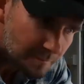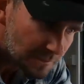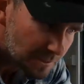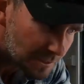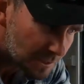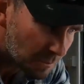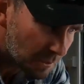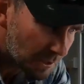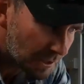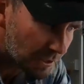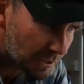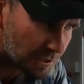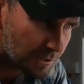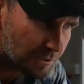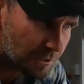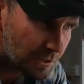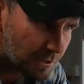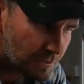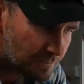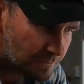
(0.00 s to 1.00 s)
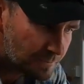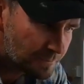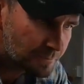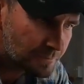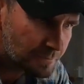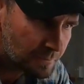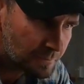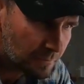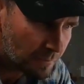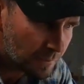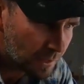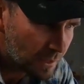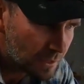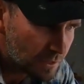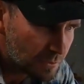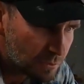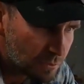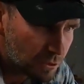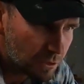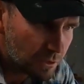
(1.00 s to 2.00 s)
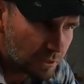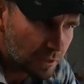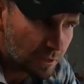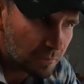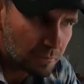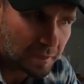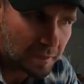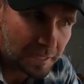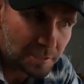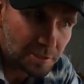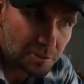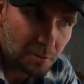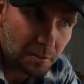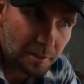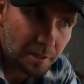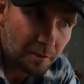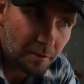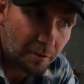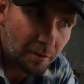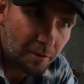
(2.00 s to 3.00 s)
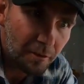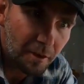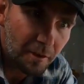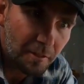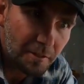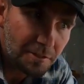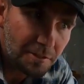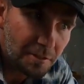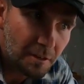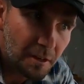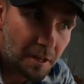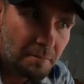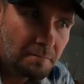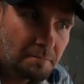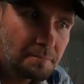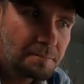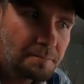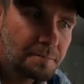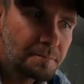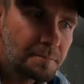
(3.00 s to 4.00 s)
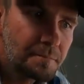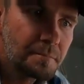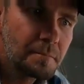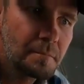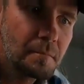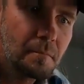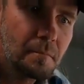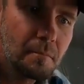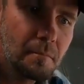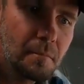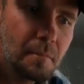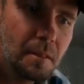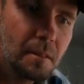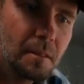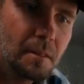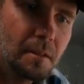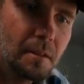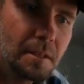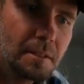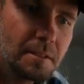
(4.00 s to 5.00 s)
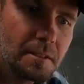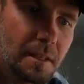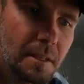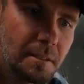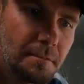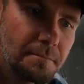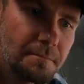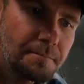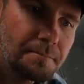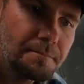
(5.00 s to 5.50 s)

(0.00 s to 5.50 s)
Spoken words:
So what you got to do is put a black joiner on either side, like so,